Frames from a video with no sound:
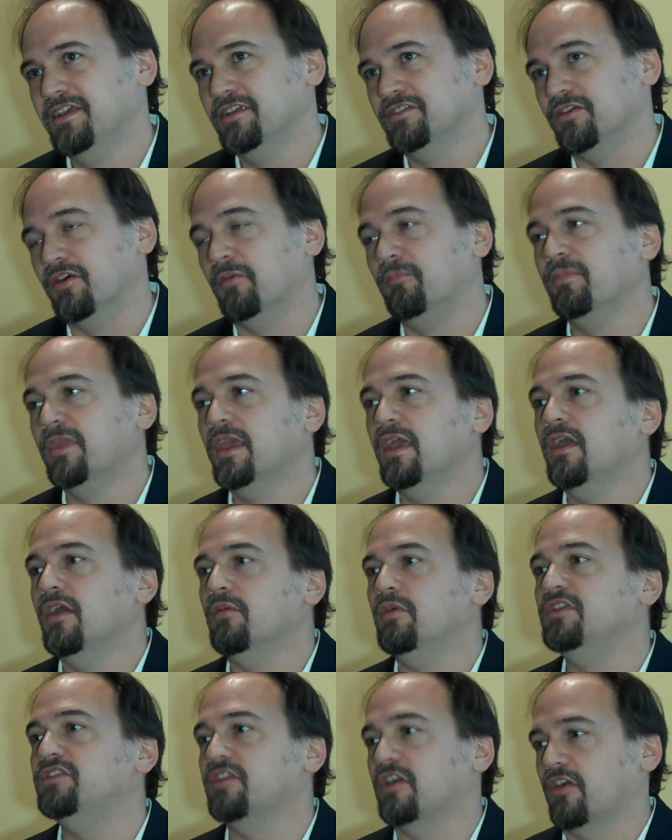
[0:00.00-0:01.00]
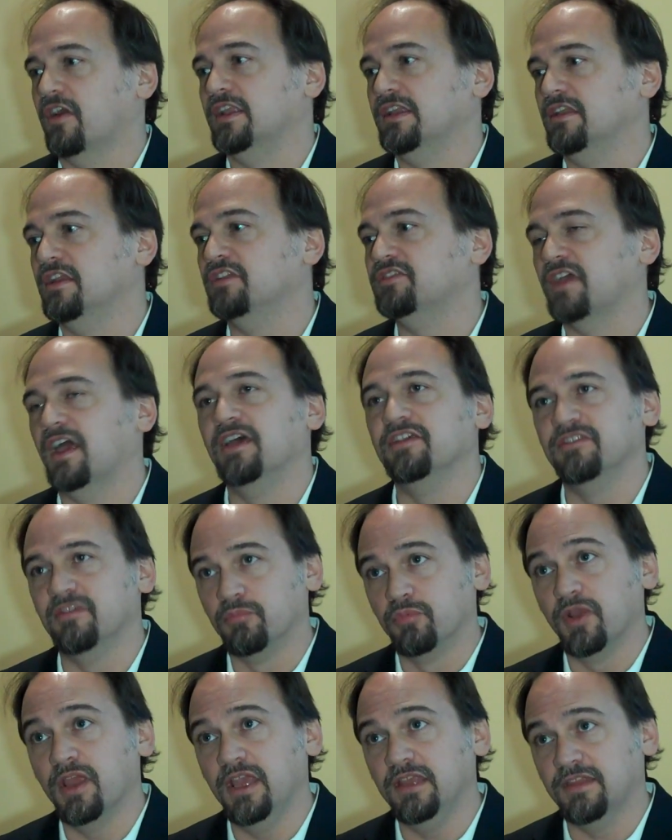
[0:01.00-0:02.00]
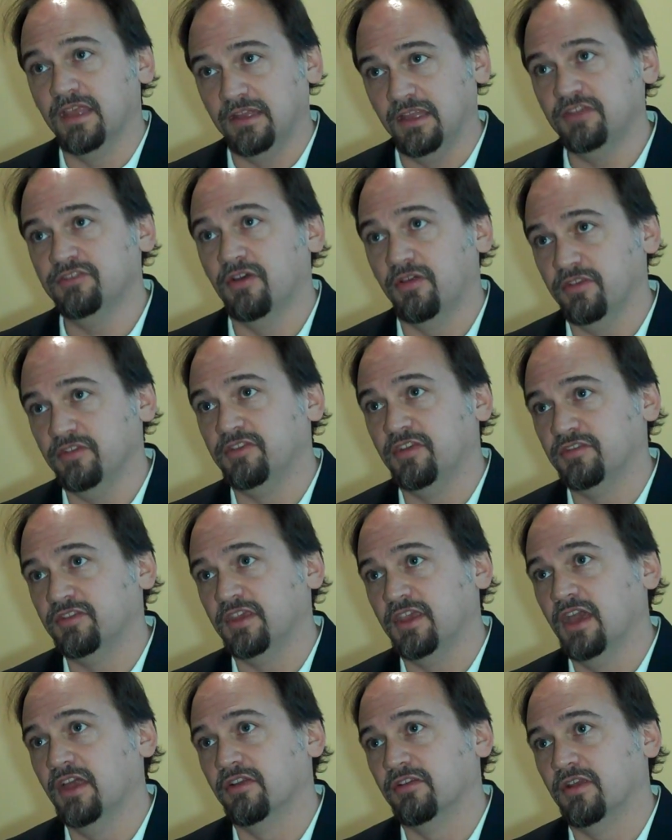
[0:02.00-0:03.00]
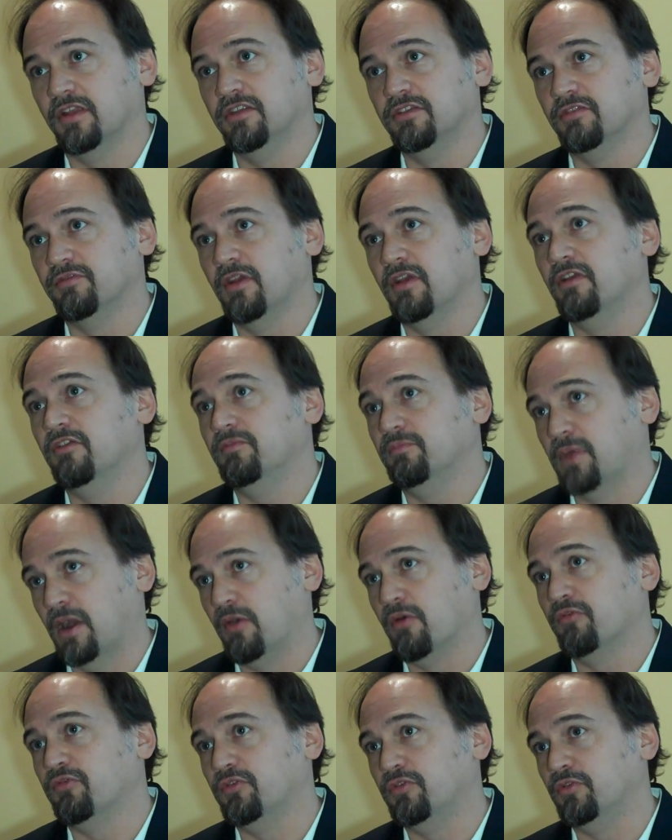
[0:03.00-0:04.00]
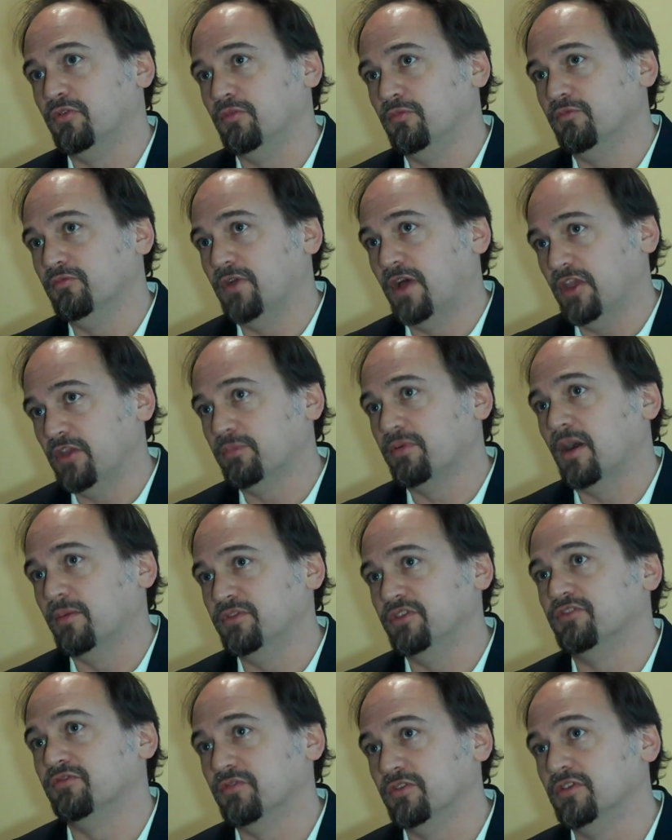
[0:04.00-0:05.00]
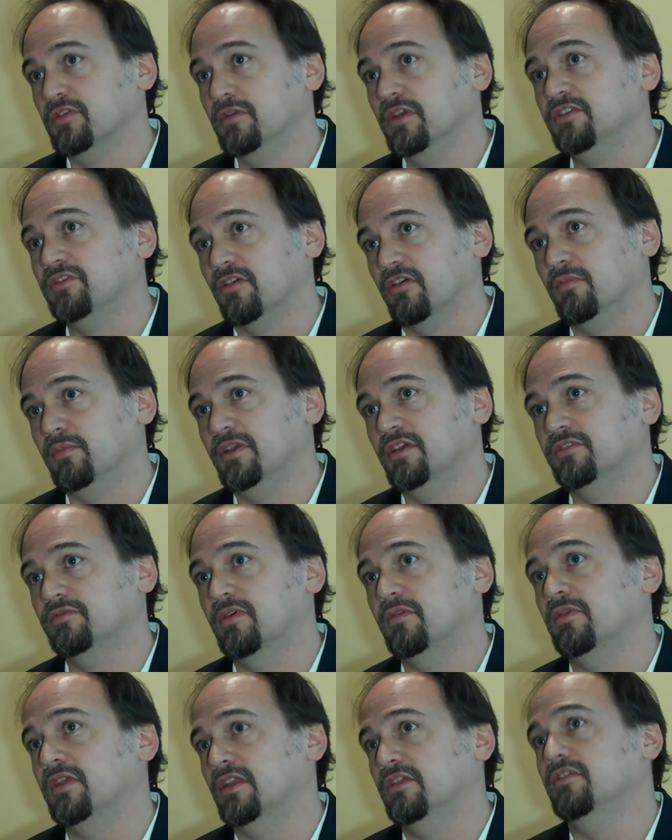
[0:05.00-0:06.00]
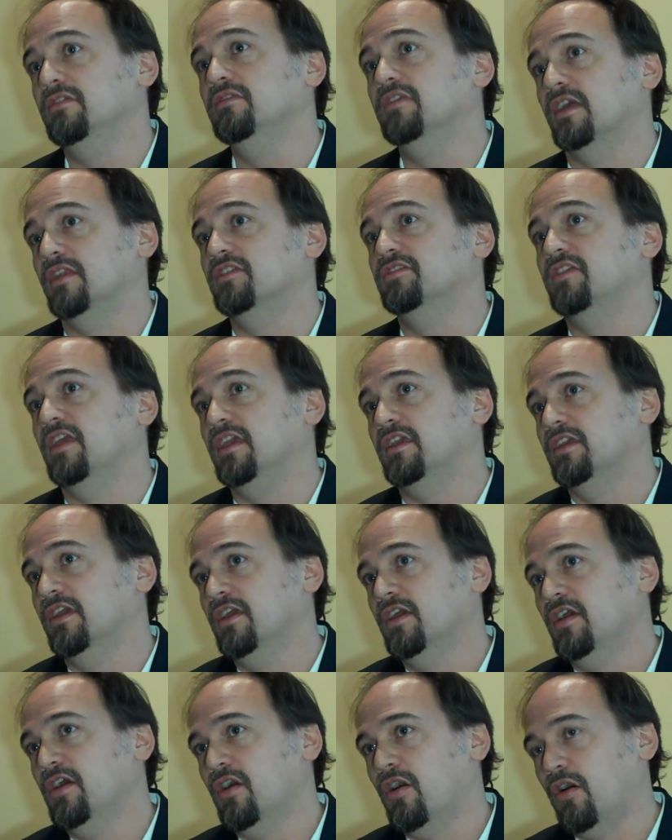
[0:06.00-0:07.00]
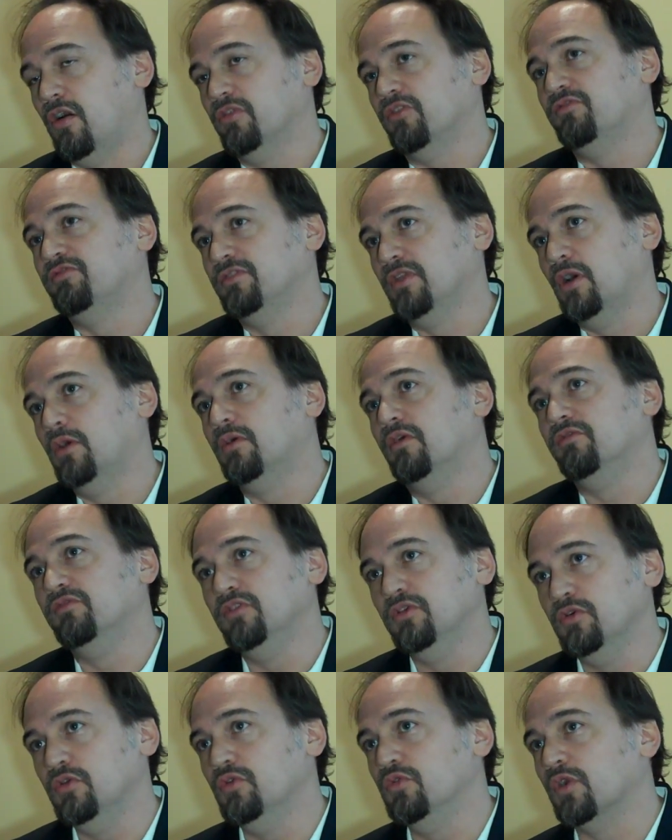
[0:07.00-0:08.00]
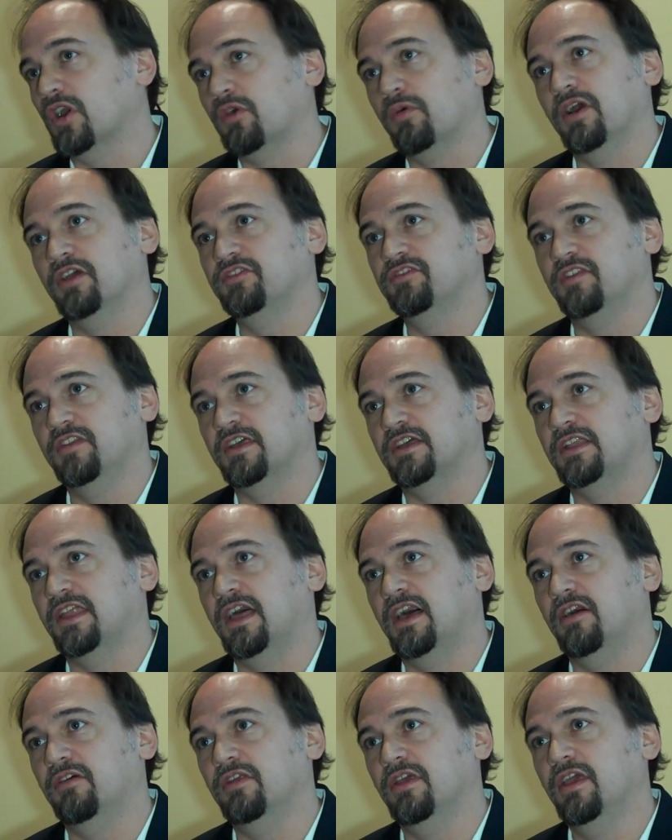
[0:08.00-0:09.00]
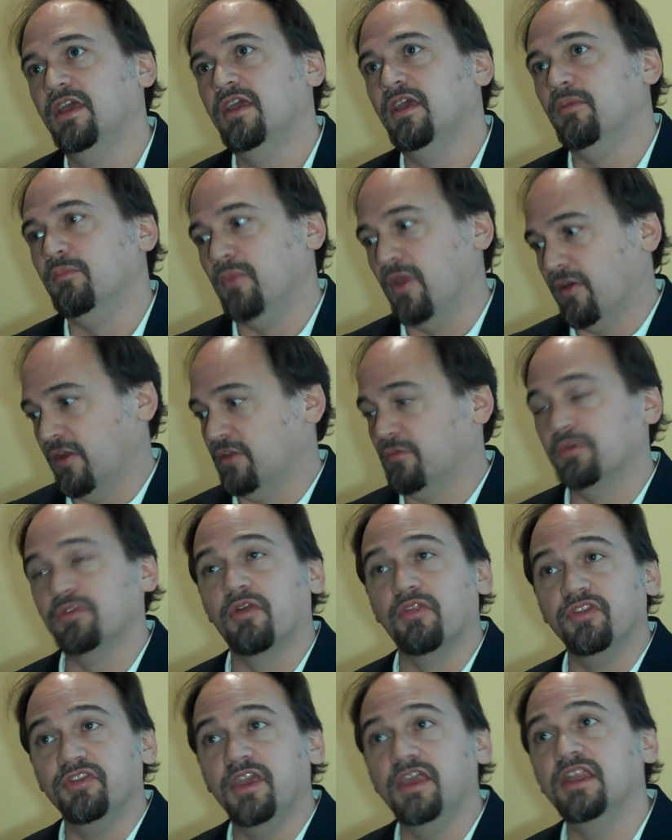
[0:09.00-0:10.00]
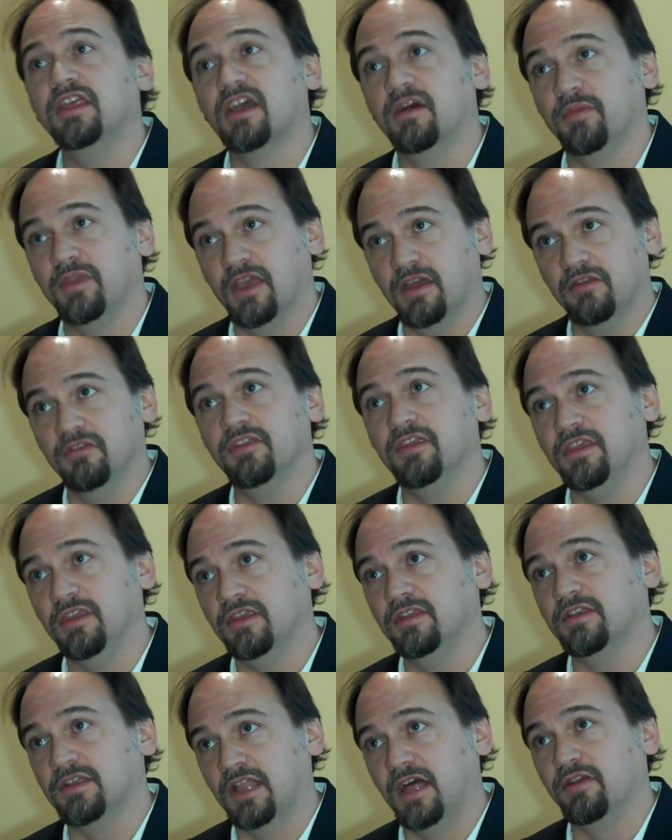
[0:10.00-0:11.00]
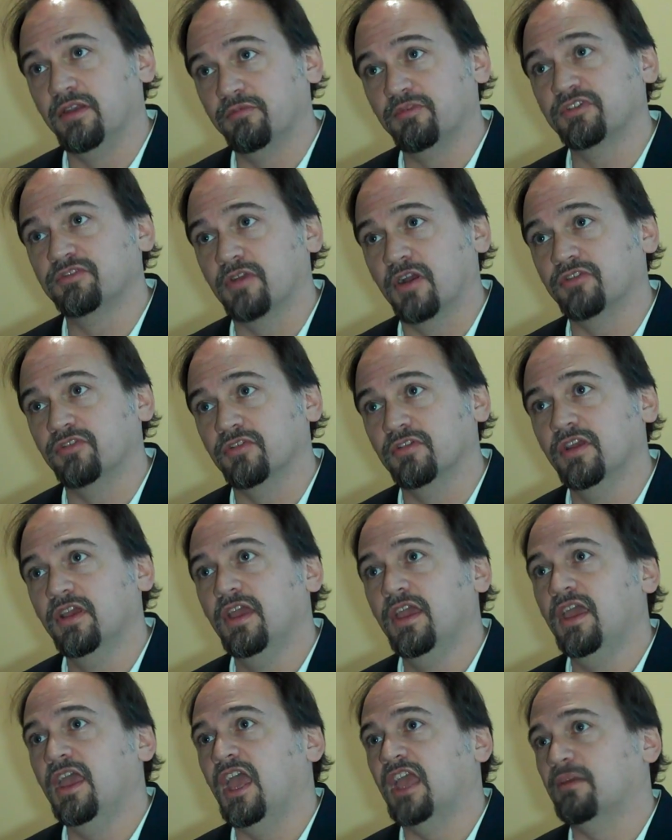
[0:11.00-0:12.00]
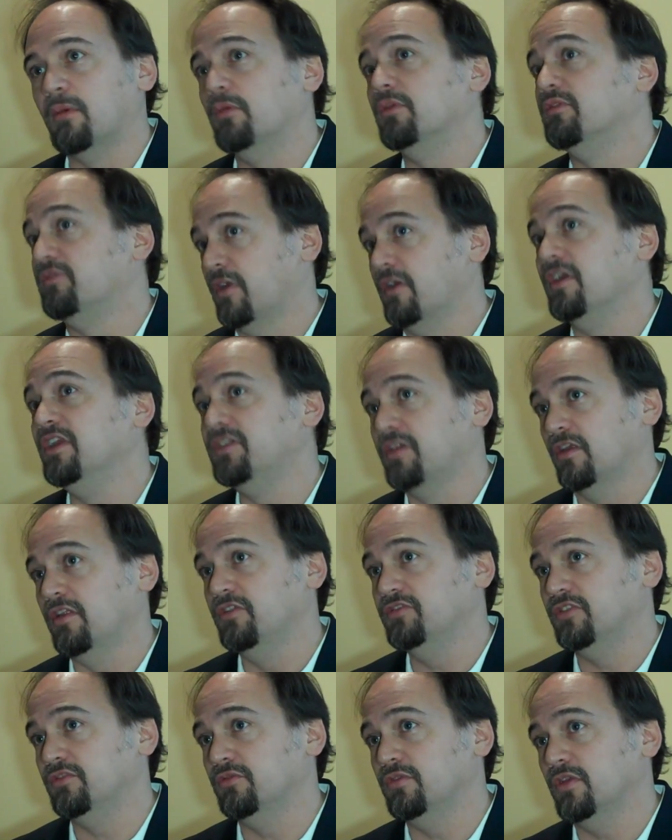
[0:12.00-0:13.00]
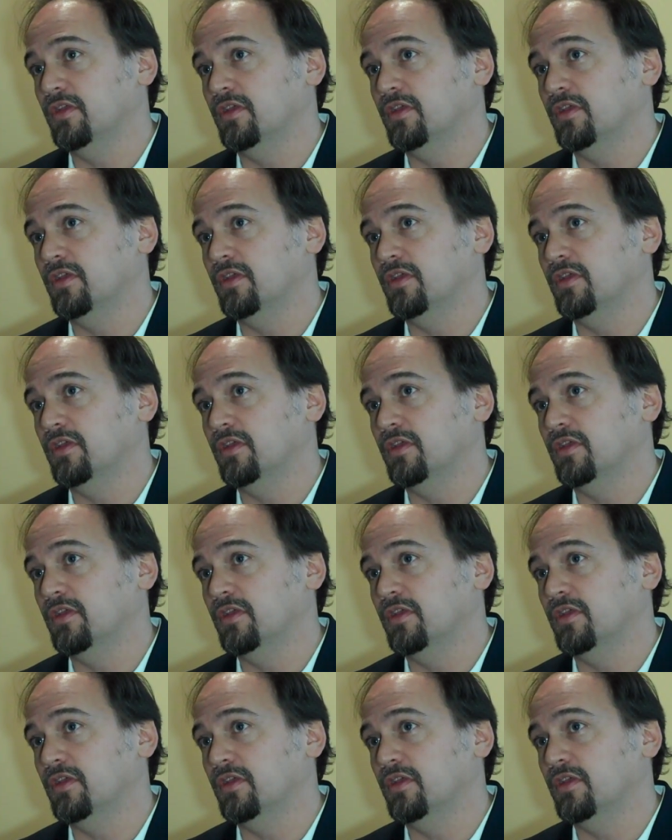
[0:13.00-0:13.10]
So we see our analytics as the brain that links all these things together, and there's a very powerful value proposition for doing so, because what we can do then is take all the flow of new requests in the cloud, marry it with all the data coming out of the cloud infrastructure, and come up with a very intelligent